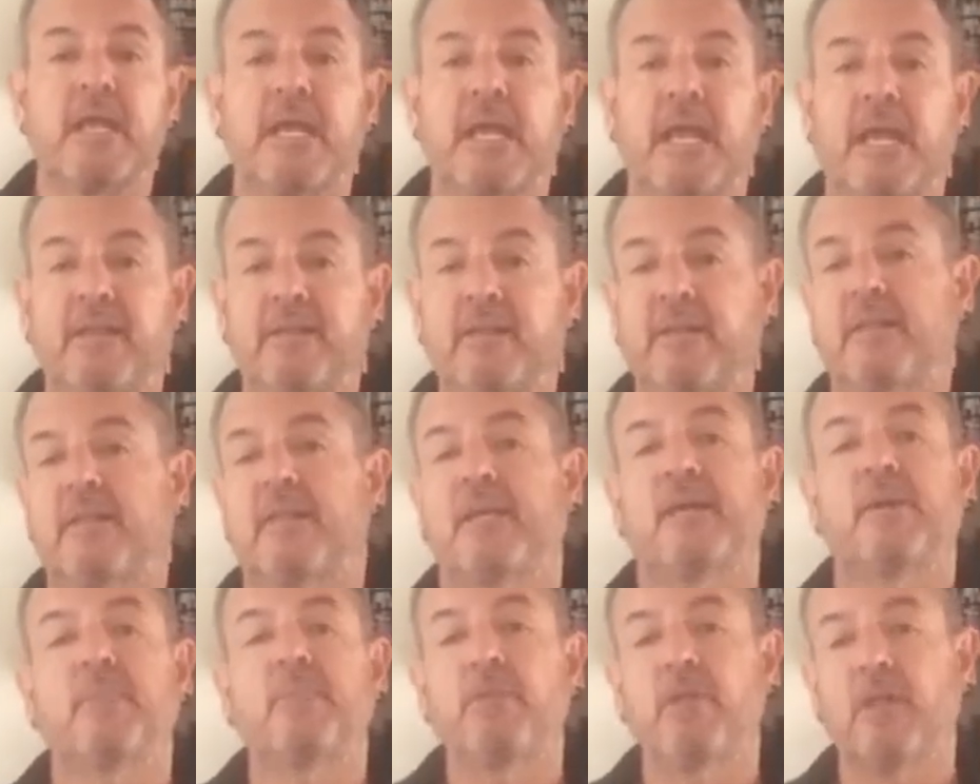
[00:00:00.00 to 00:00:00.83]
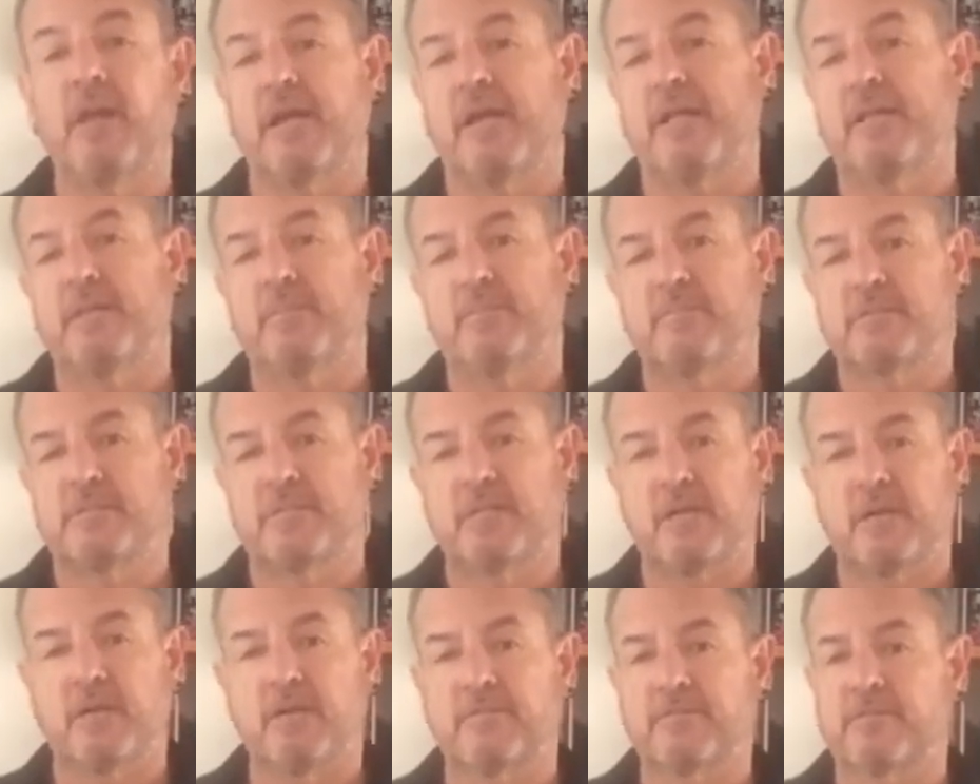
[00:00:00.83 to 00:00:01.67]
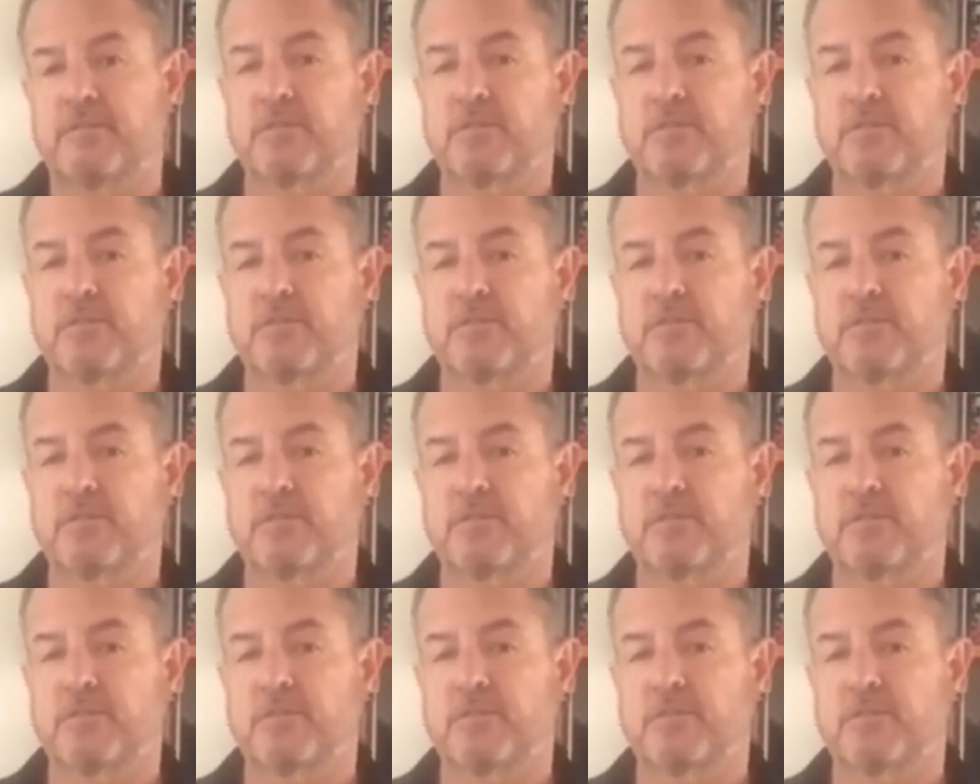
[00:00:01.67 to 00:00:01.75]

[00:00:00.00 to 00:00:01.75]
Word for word: and then they apply themselves.